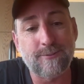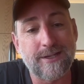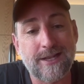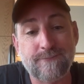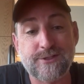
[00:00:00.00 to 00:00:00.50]
we
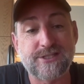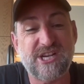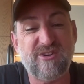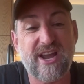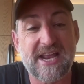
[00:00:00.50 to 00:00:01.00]
love just
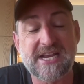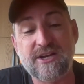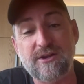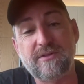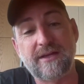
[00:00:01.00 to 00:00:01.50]
creating
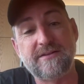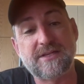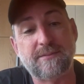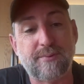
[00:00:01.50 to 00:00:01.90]
new things and